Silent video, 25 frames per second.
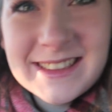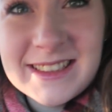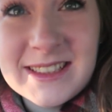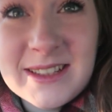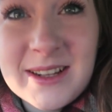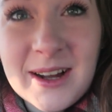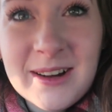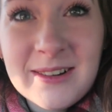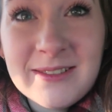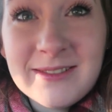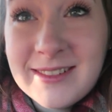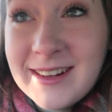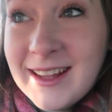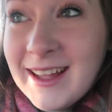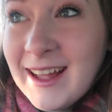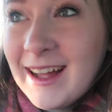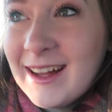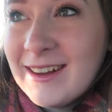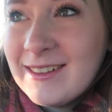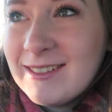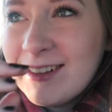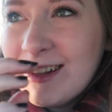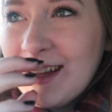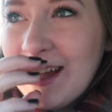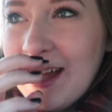She's gone
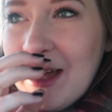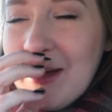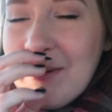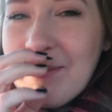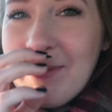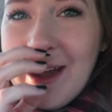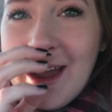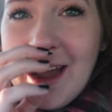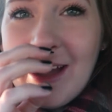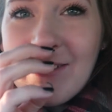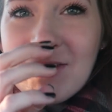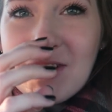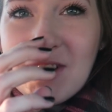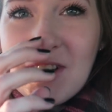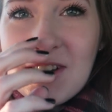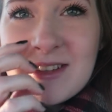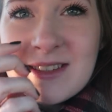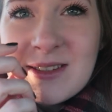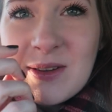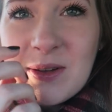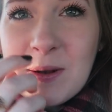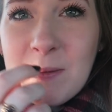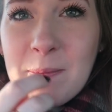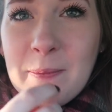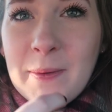now. But I have to go
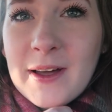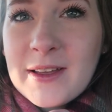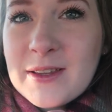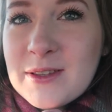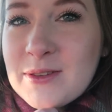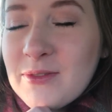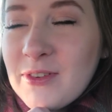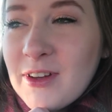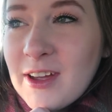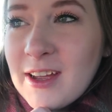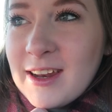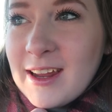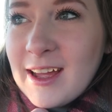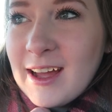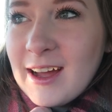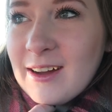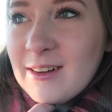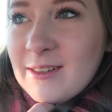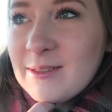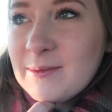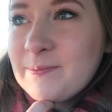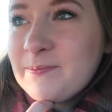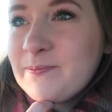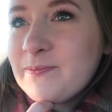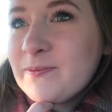sit on a bus with her
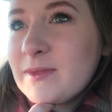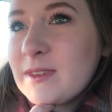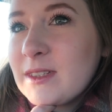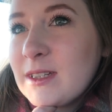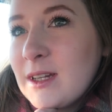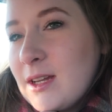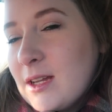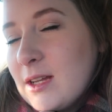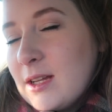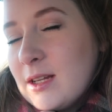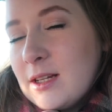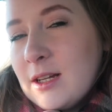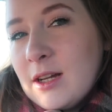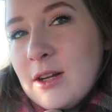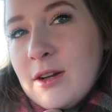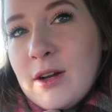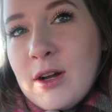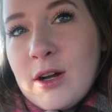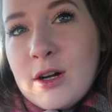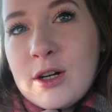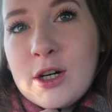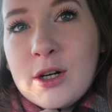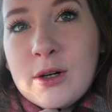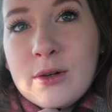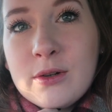now.
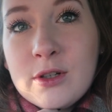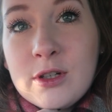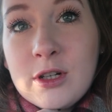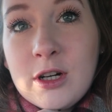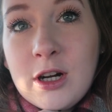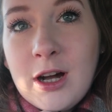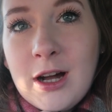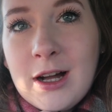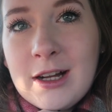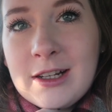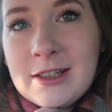Oh god.